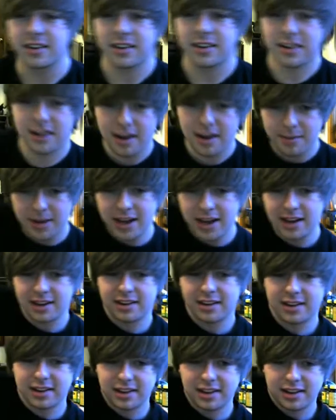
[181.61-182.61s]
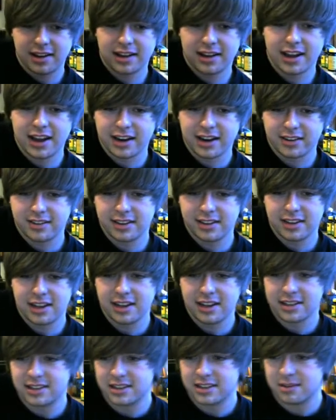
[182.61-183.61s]
Not bad. Actually,
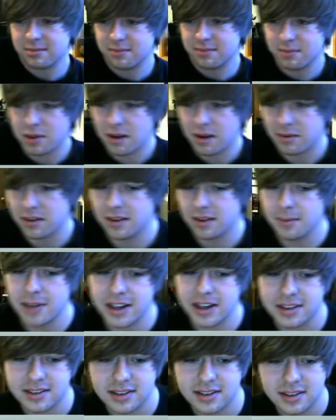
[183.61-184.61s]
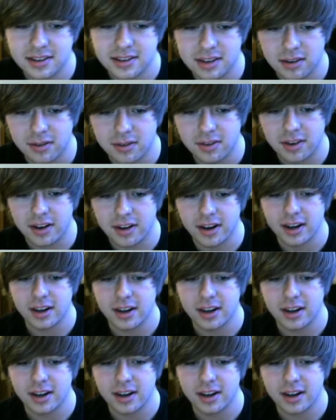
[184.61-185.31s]
that's probably the best so far.